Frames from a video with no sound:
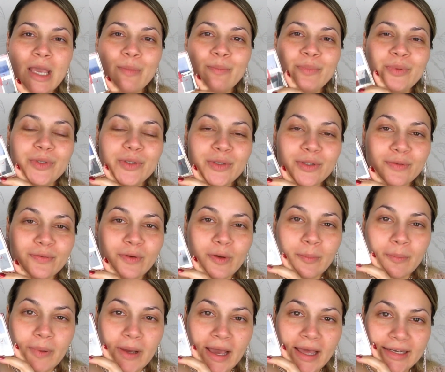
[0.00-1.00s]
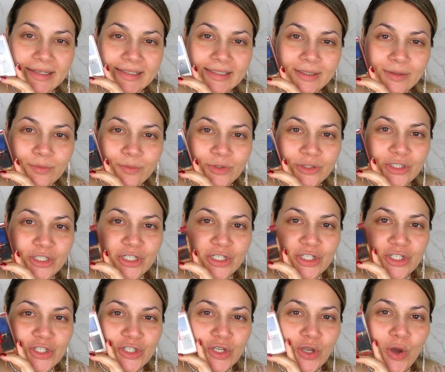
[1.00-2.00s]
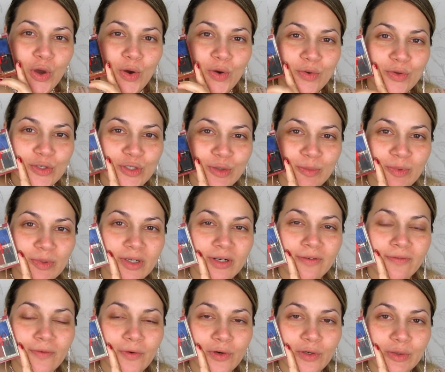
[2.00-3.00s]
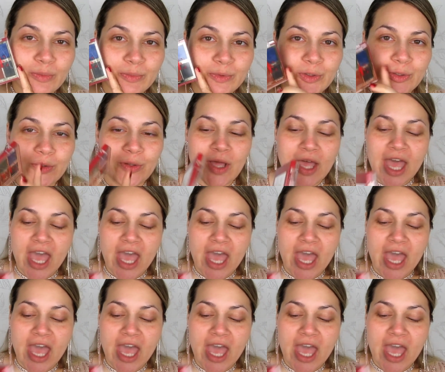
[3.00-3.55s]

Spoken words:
beautiful palette which is so super affordable,